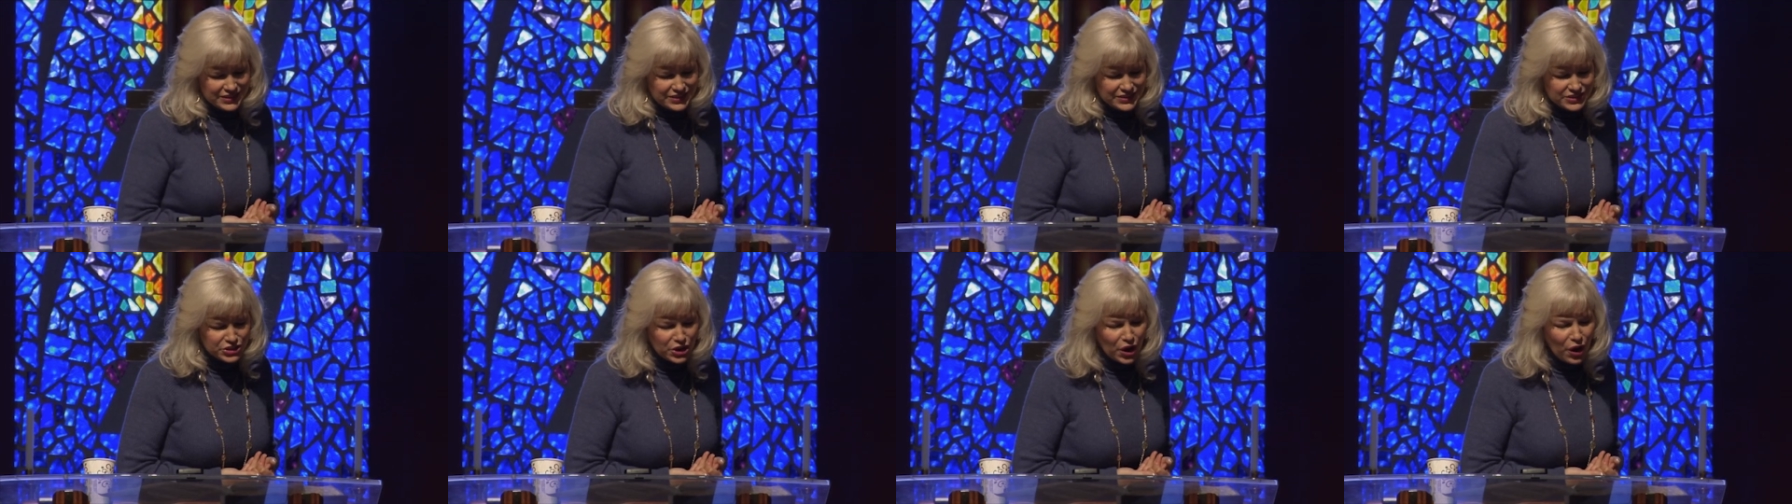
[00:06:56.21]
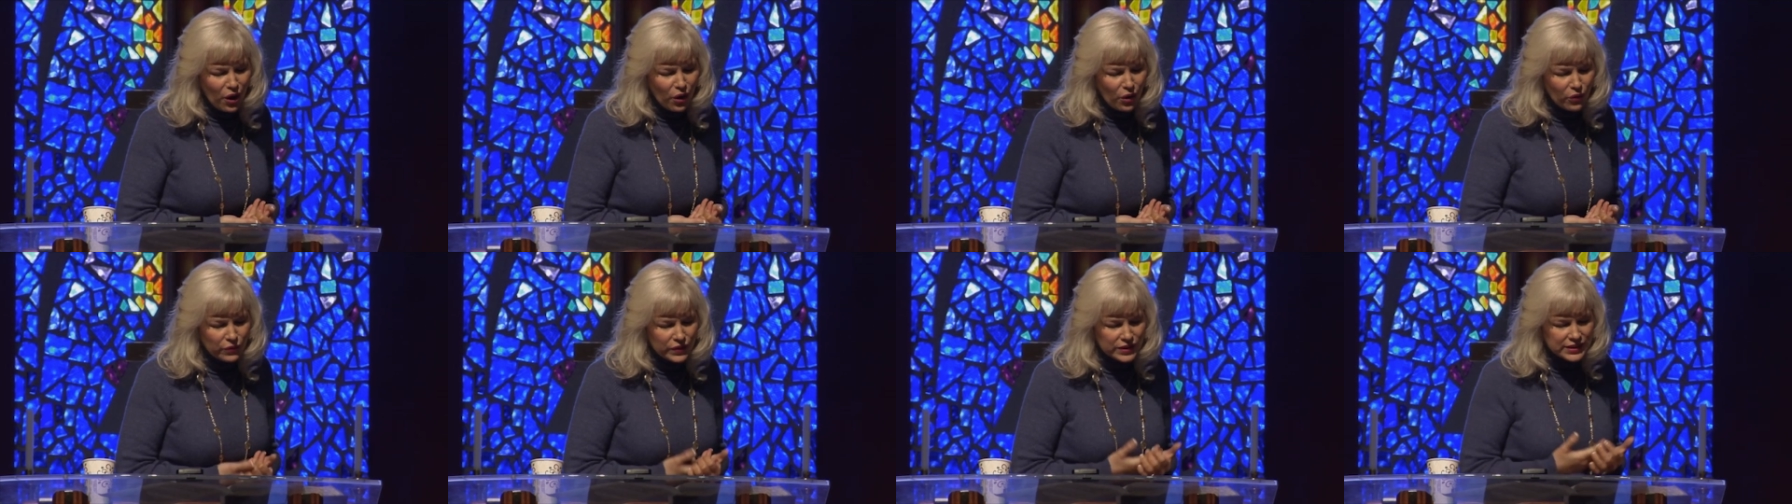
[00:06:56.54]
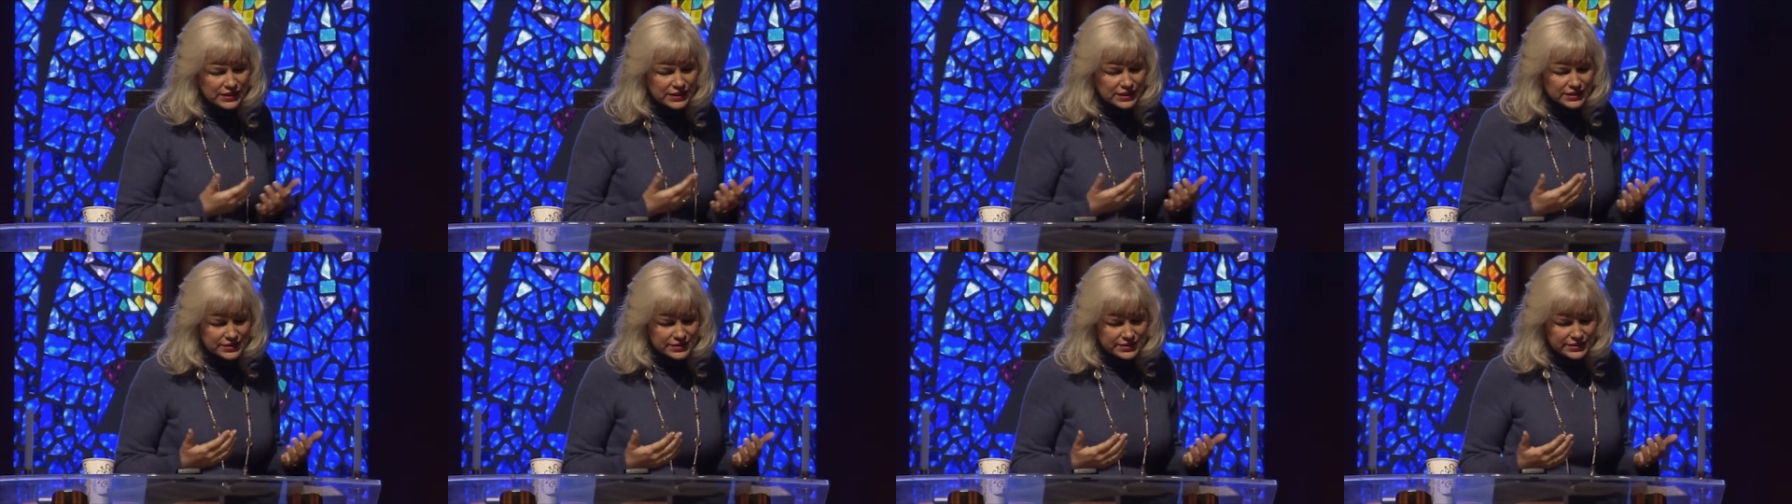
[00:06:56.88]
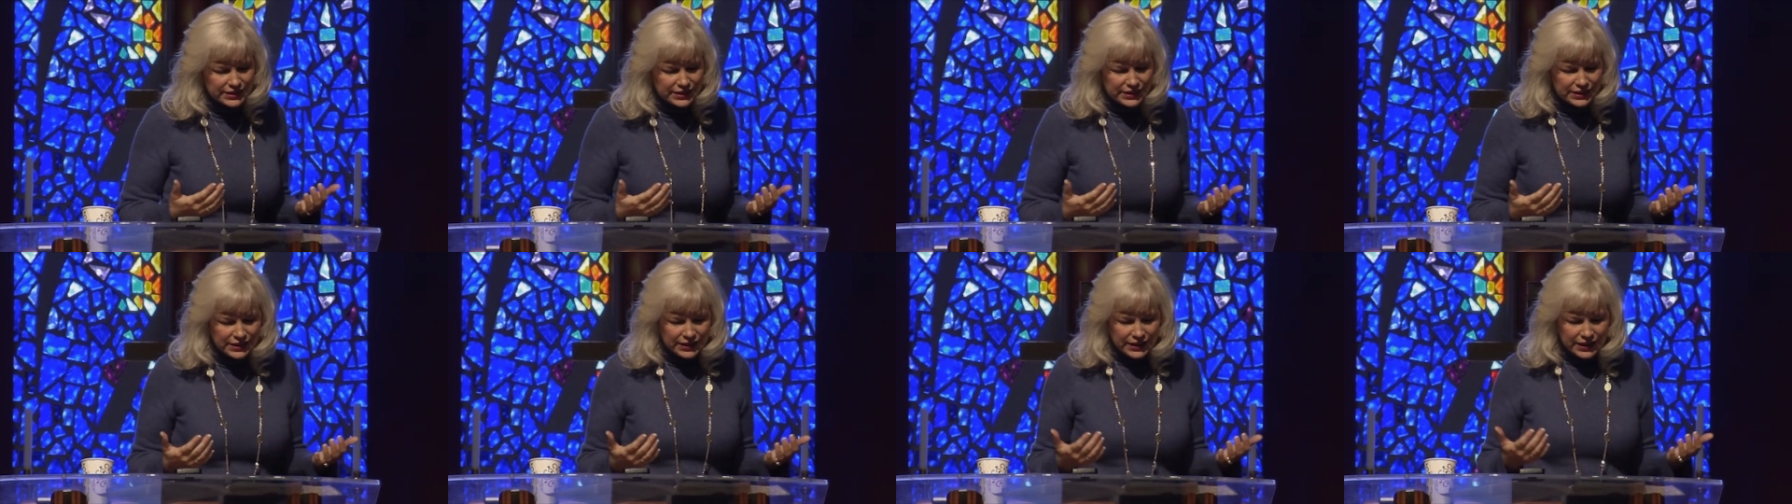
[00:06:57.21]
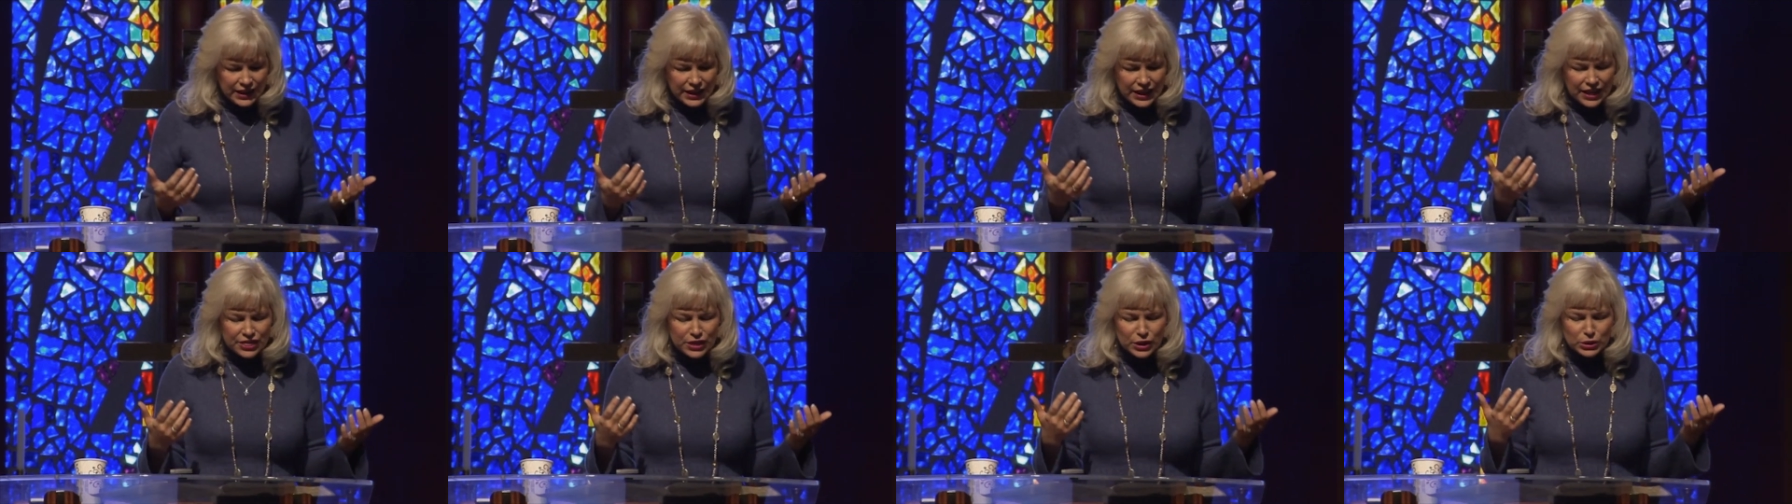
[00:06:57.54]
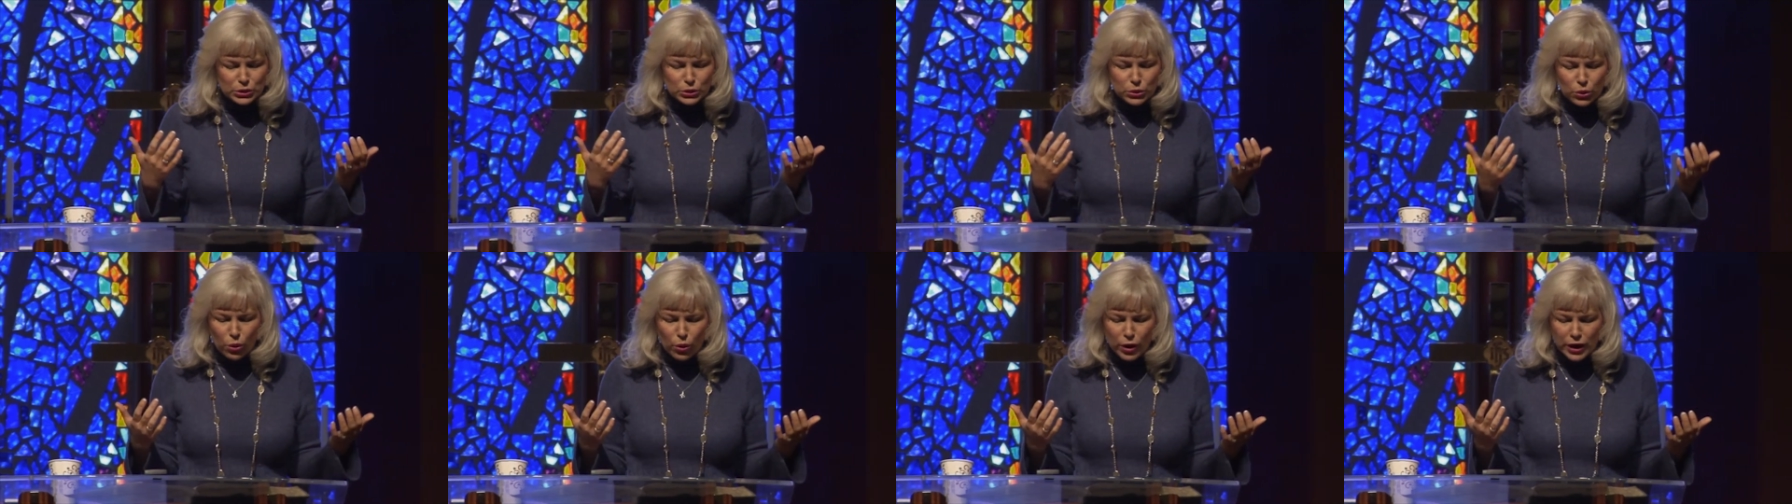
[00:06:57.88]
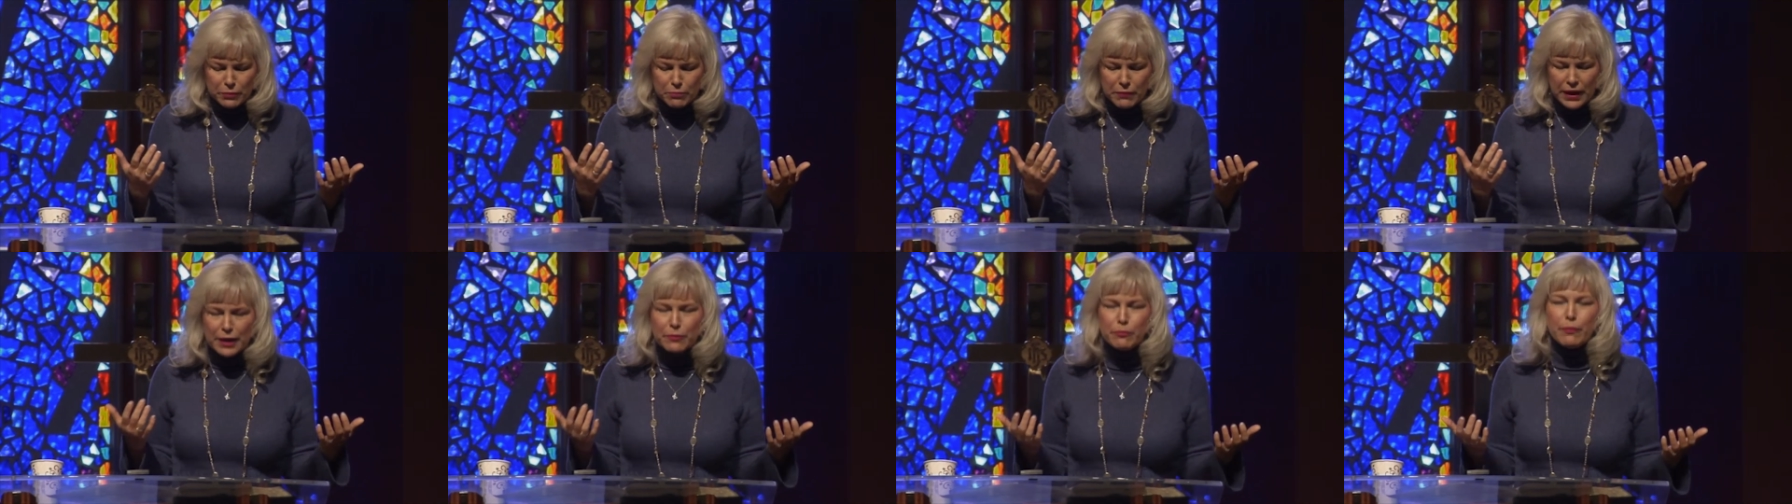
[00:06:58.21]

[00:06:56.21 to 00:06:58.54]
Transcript: Jehovah Nissi, the Lord my